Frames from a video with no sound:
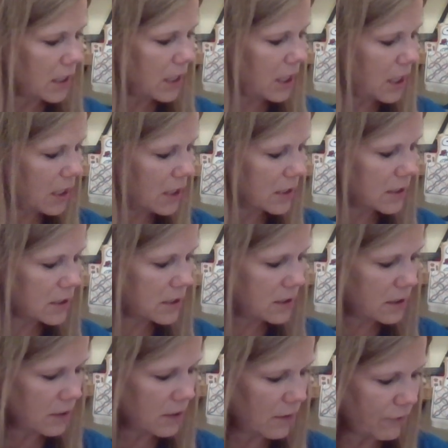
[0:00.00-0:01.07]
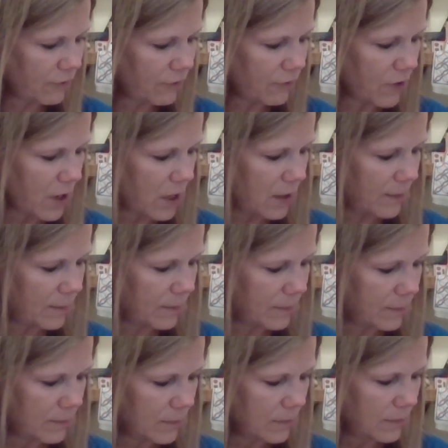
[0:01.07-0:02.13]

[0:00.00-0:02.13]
kiss from,